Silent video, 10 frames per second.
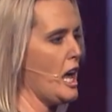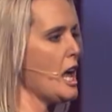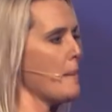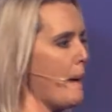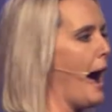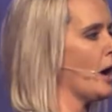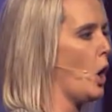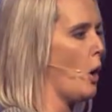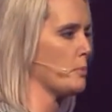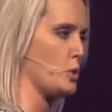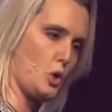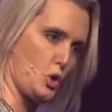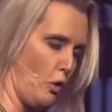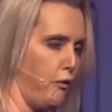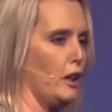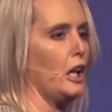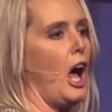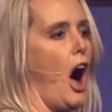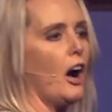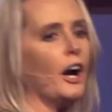e bagum, just shuffle
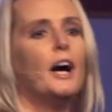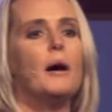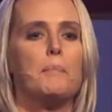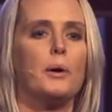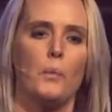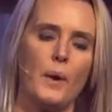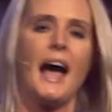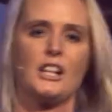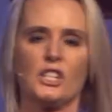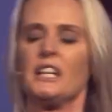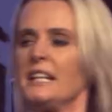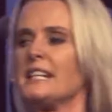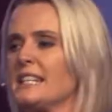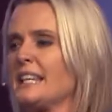along. But we actually need to